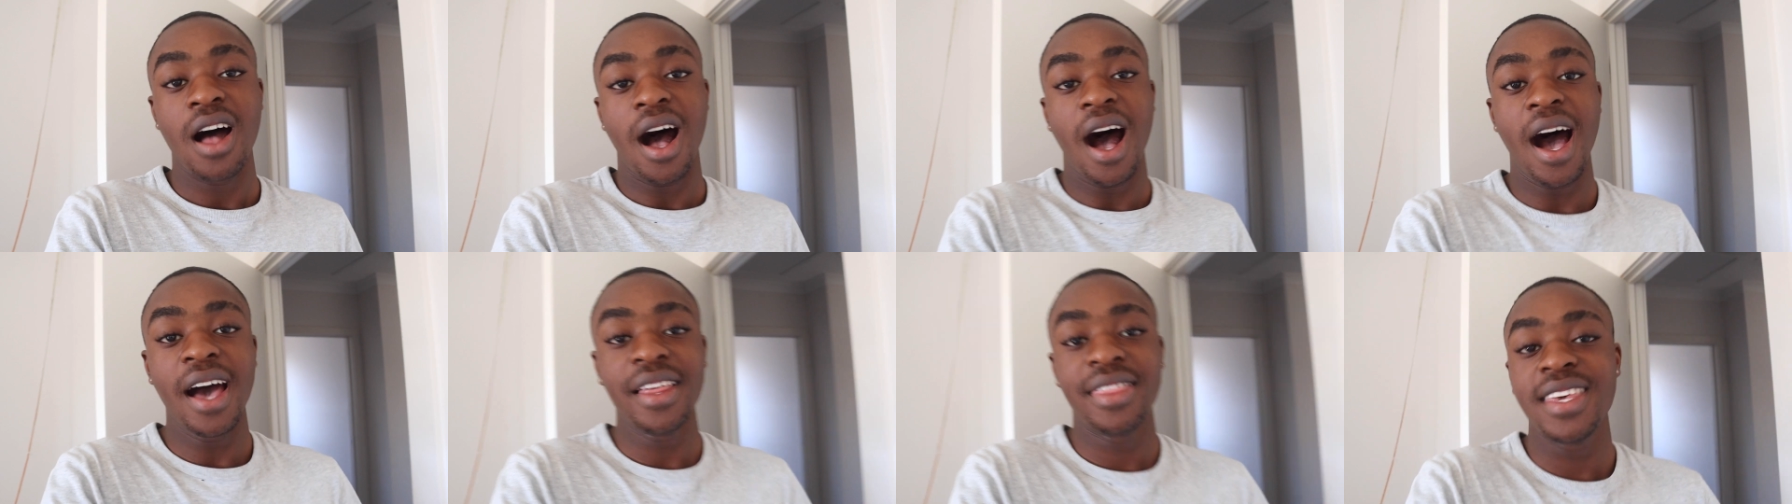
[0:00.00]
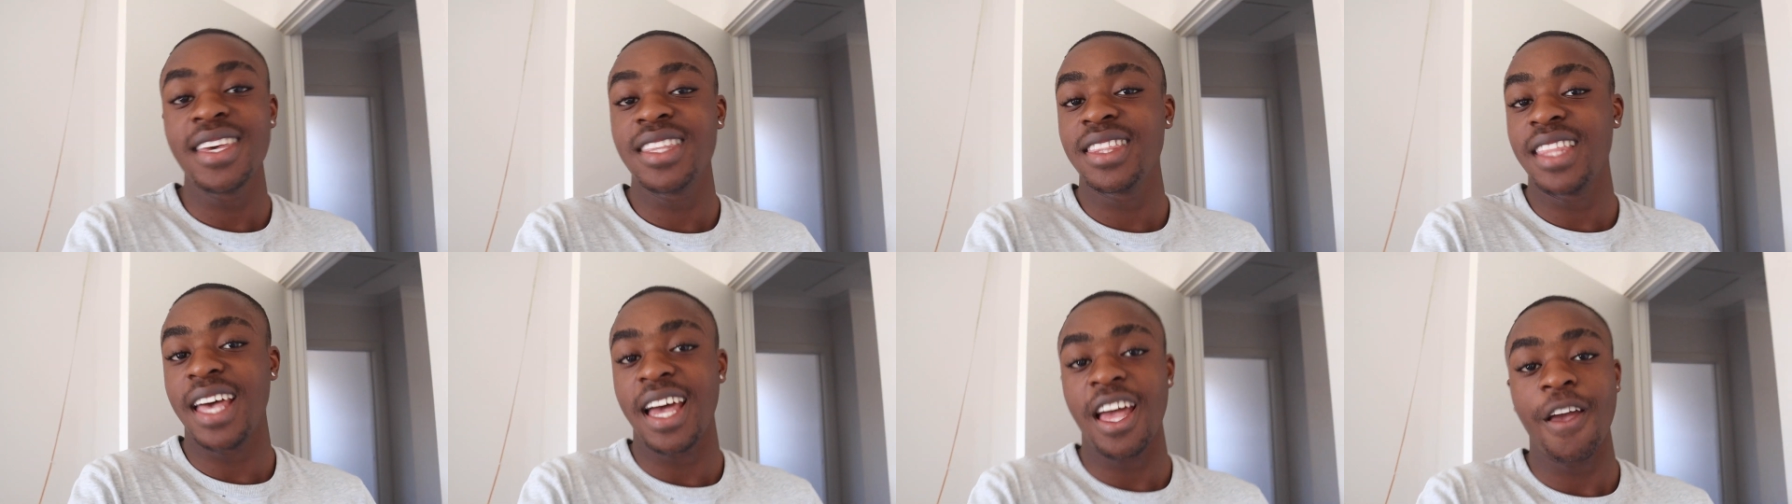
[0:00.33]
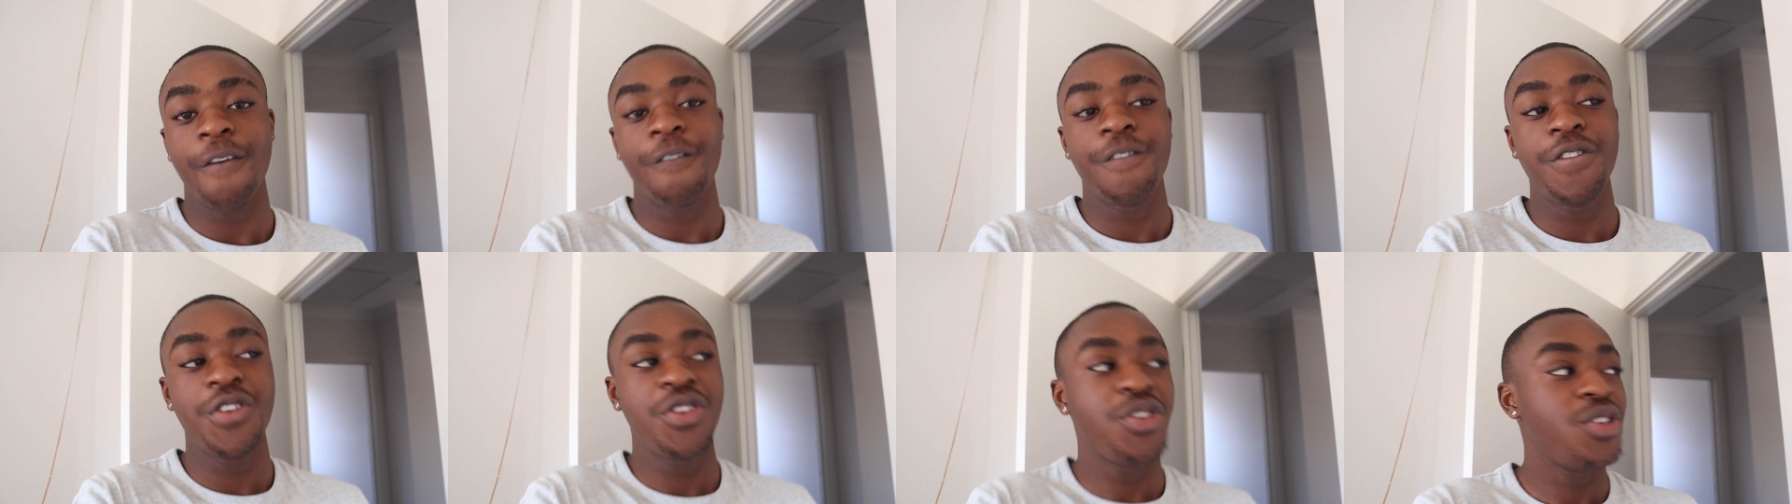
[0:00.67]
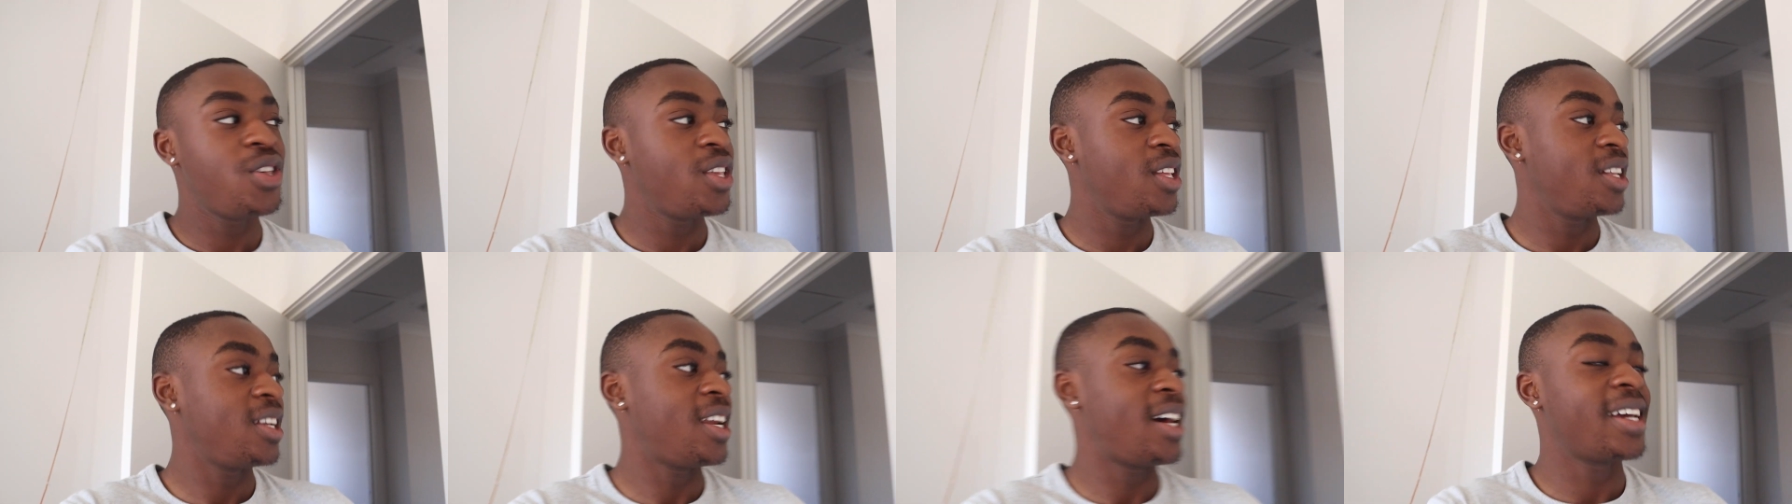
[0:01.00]
I think that if,
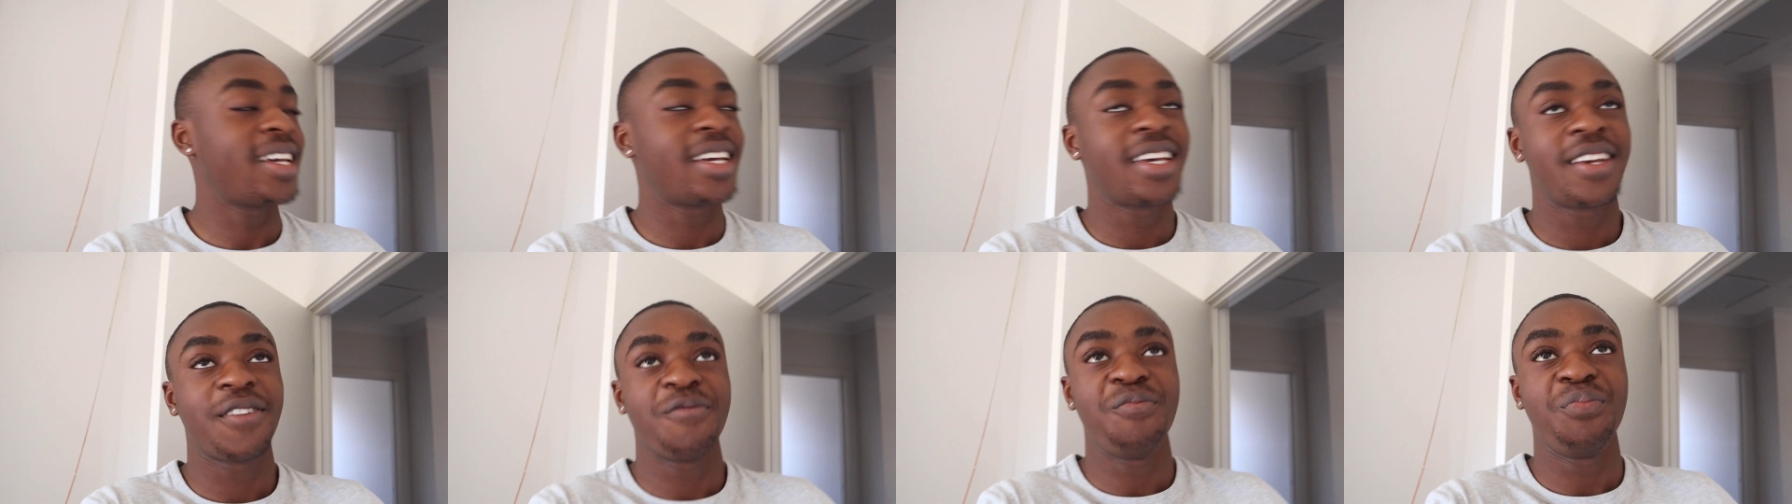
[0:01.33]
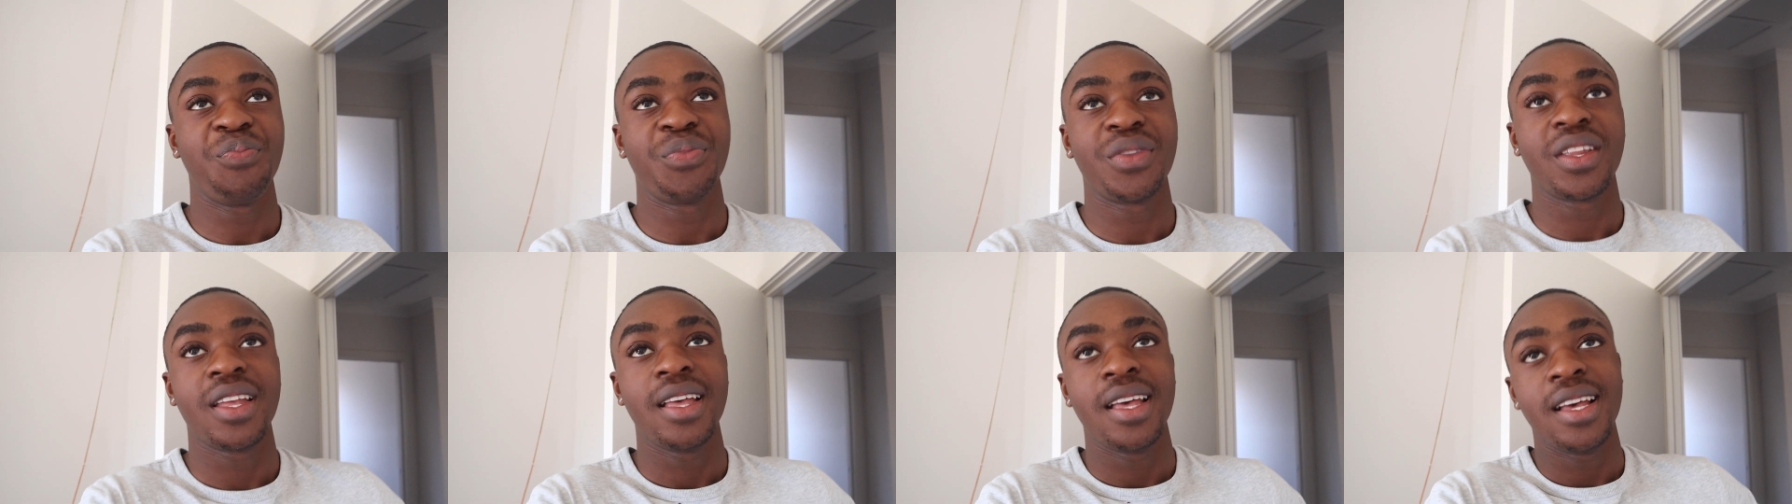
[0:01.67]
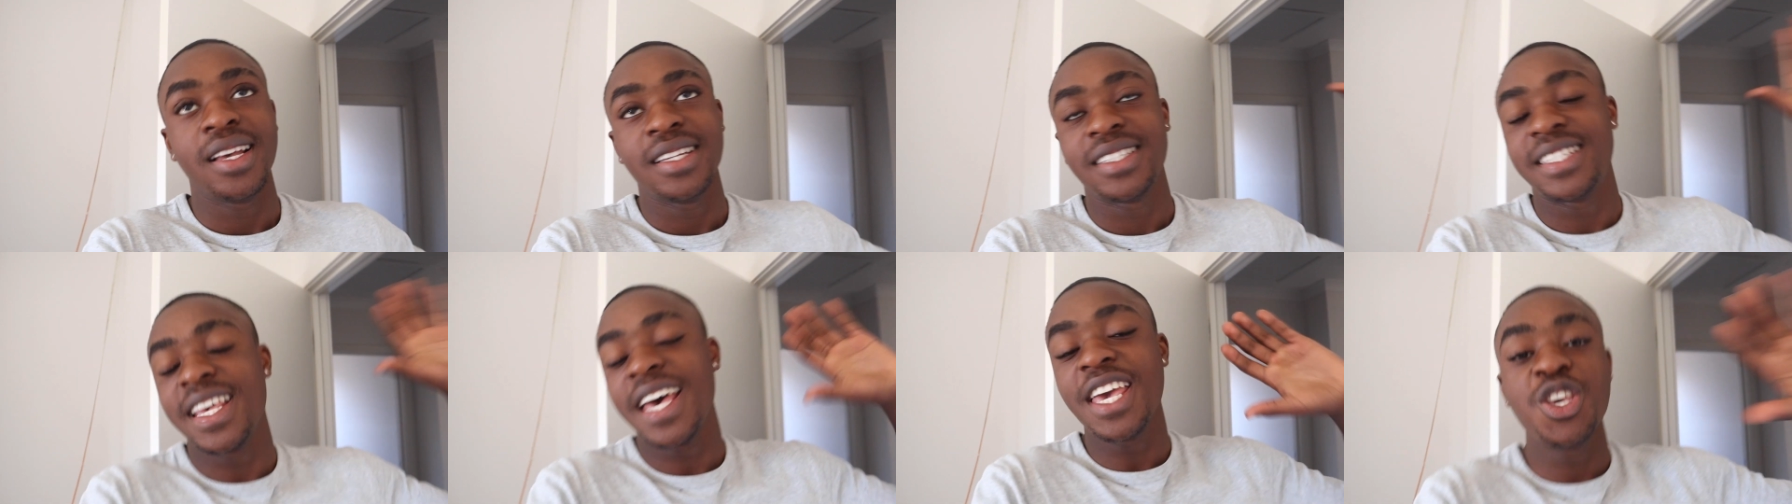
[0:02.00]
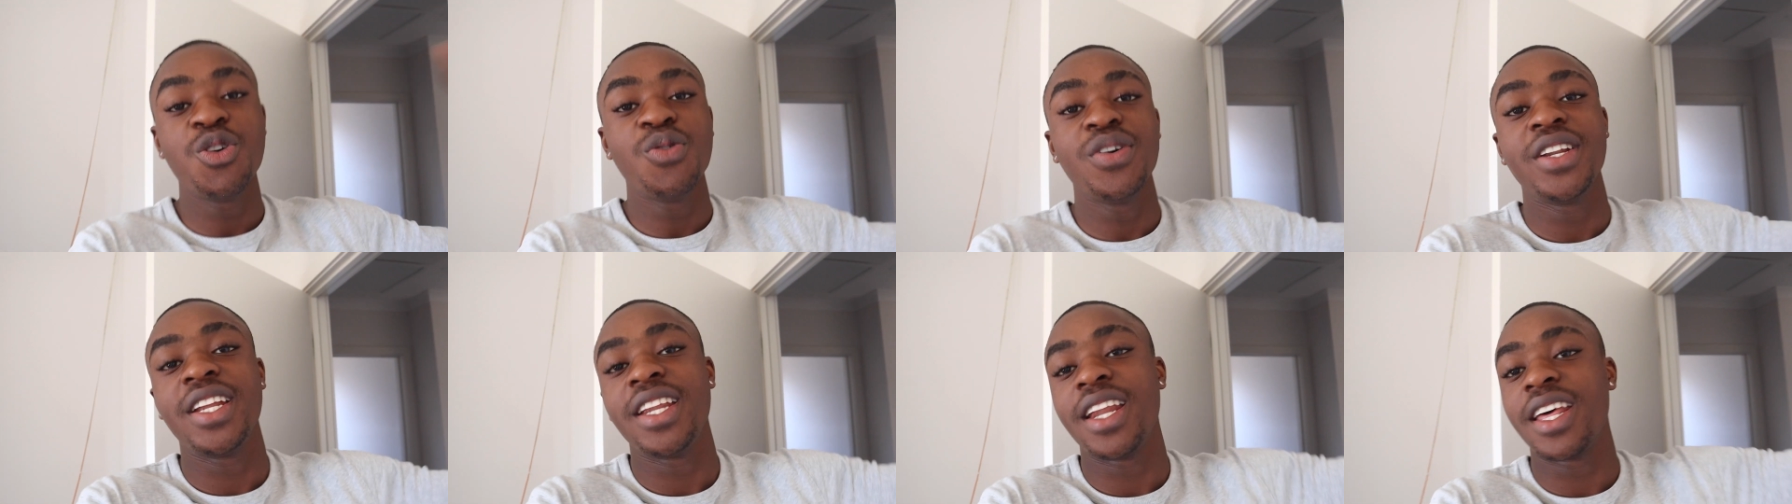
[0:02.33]
like, say
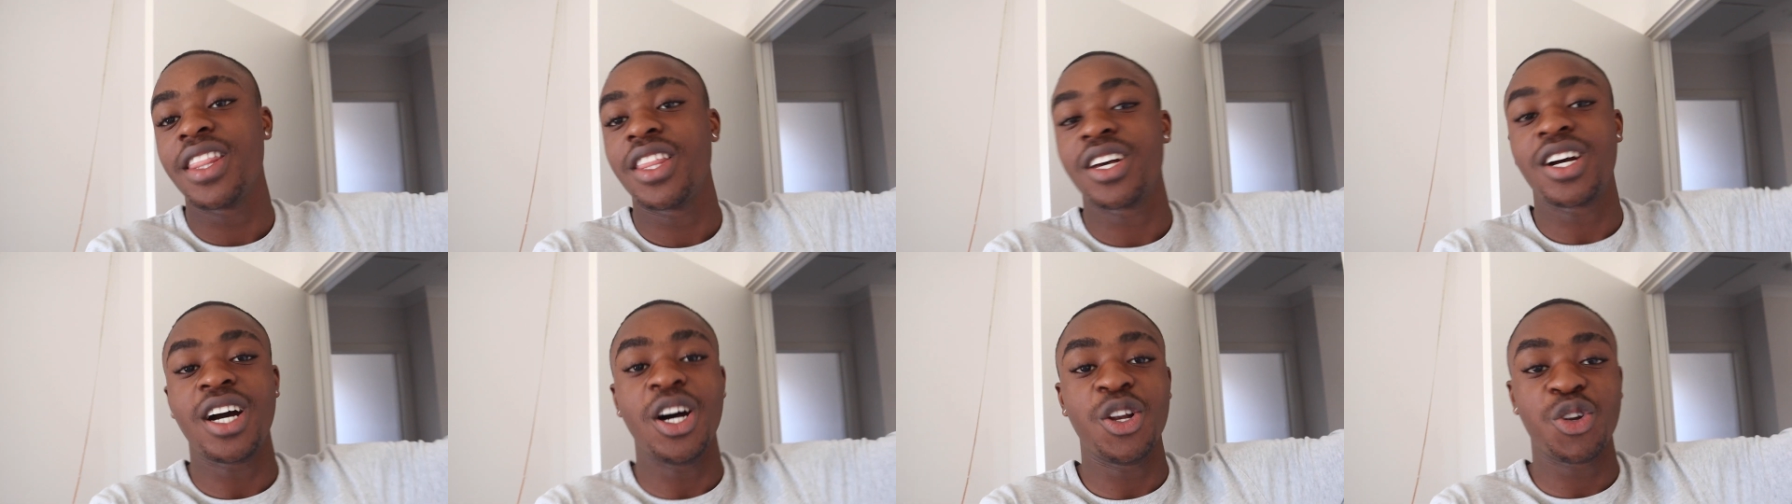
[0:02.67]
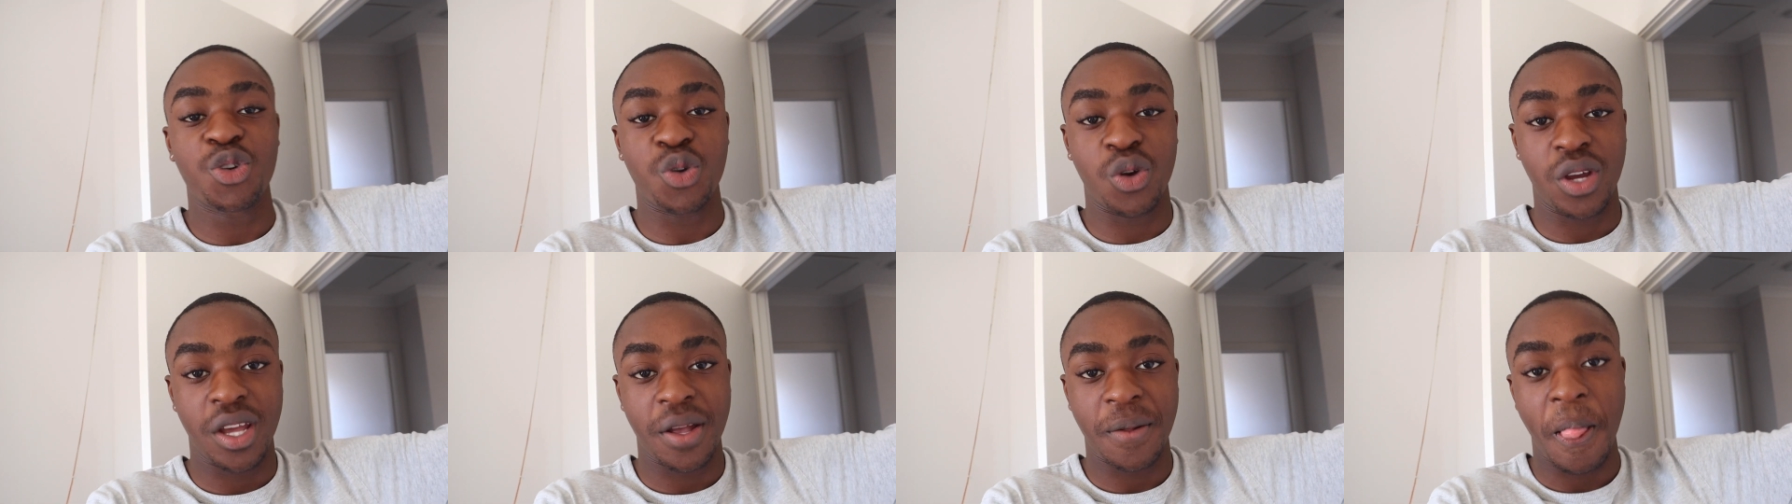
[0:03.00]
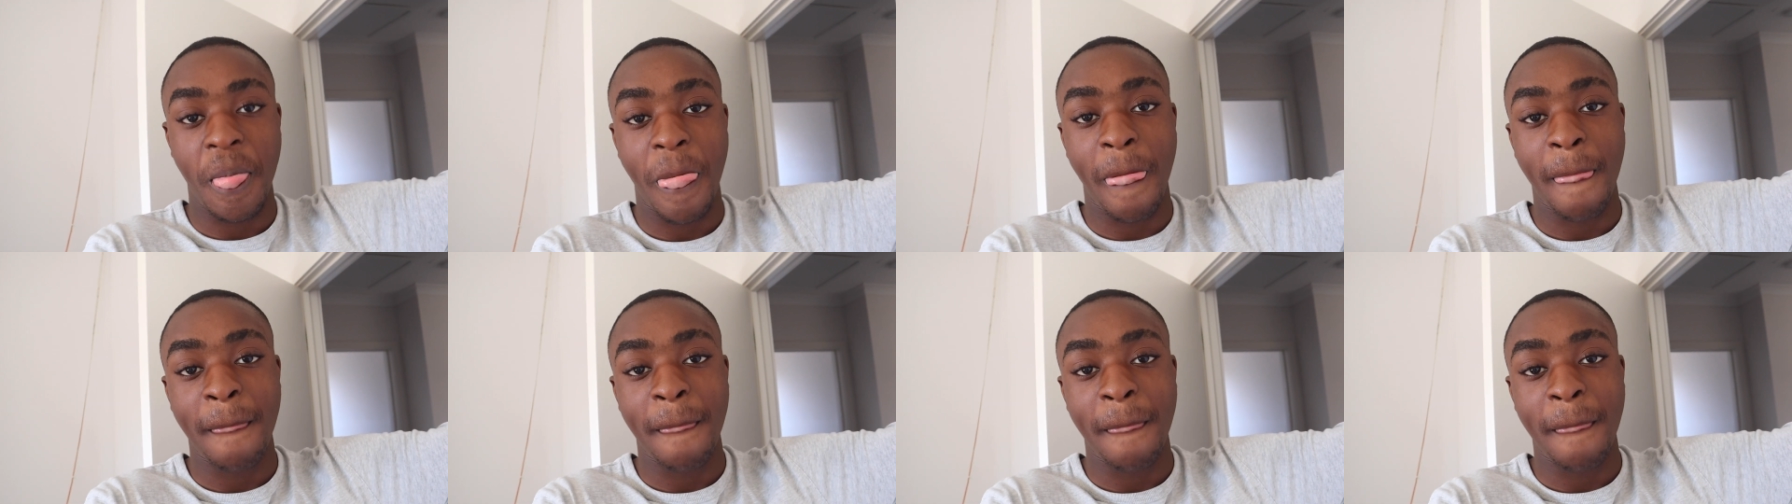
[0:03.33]
you're in another country,